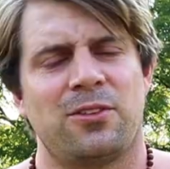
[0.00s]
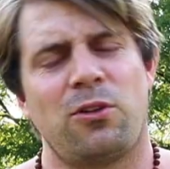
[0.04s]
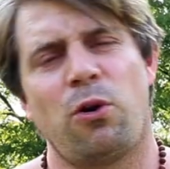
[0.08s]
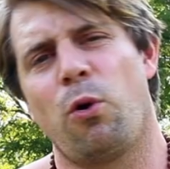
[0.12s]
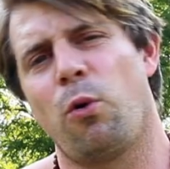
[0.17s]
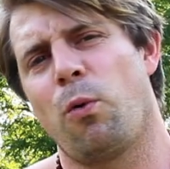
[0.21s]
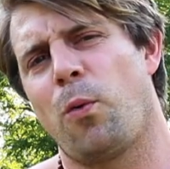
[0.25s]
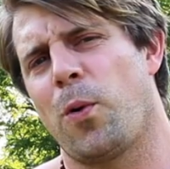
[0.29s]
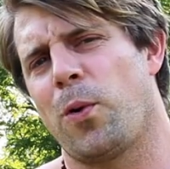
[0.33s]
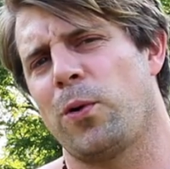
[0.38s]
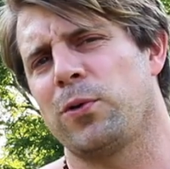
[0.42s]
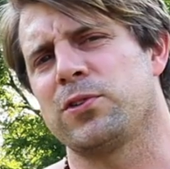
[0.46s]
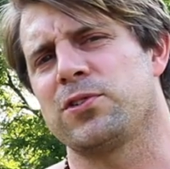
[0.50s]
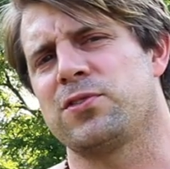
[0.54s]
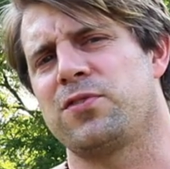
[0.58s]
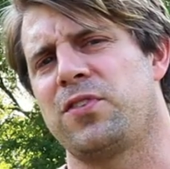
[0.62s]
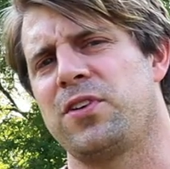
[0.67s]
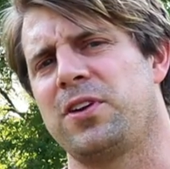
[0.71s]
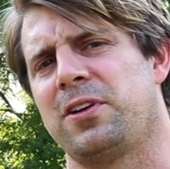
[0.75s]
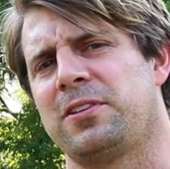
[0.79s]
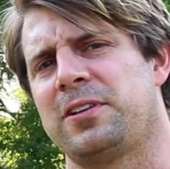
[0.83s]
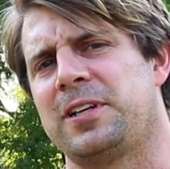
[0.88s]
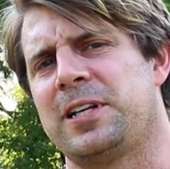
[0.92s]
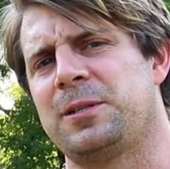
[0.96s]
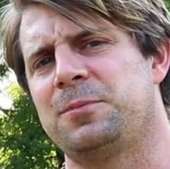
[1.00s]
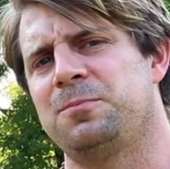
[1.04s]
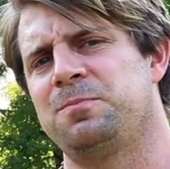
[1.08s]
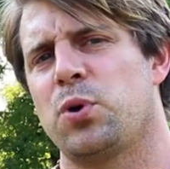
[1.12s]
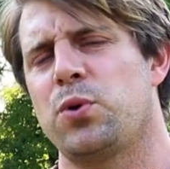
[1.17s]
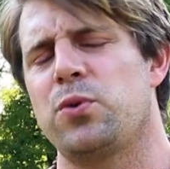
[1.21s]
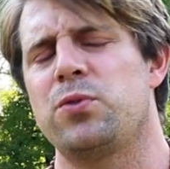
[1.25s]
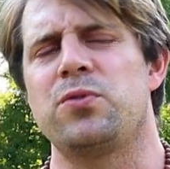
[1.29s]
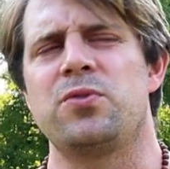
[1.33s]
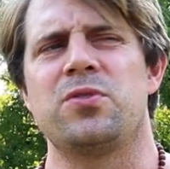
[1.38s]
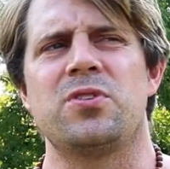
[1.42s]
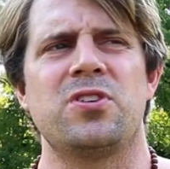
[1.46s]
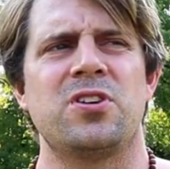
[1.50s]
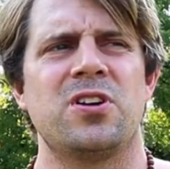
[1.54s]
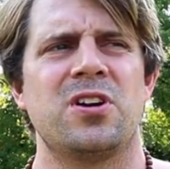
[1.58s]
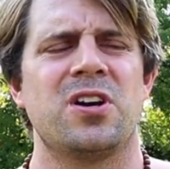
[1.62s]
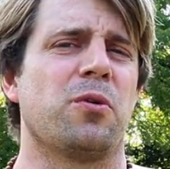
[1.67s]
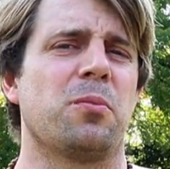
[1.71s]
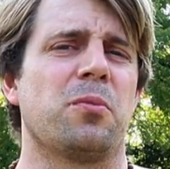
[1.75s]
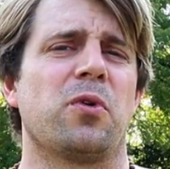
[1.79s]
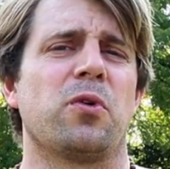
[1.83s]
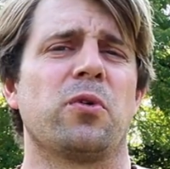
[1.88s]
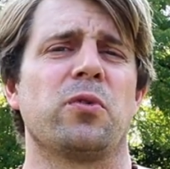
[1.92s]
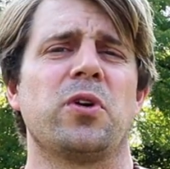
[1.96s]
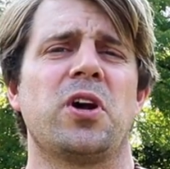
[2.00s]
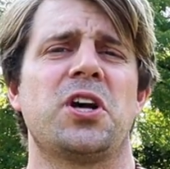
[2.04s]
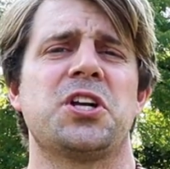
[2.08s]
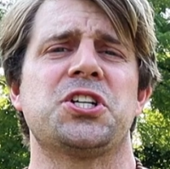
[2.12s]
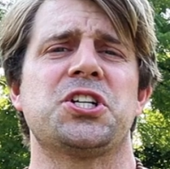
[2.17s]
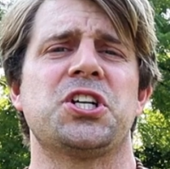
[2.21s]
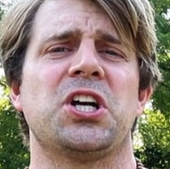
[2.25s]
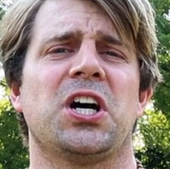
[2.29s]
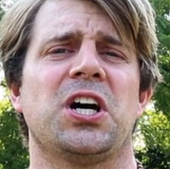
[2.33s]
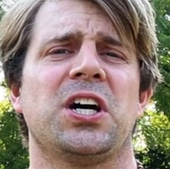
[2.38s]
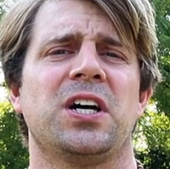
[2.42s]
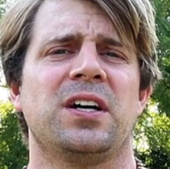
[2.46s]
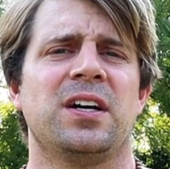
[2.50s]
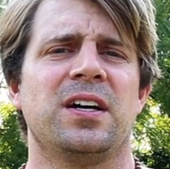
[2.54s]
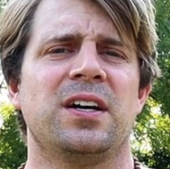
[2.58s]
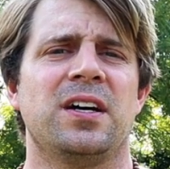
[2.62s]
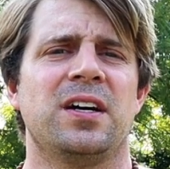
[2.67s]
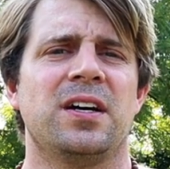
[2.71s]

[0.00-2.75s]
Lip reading: The whole world is feeling it. Putin from Russia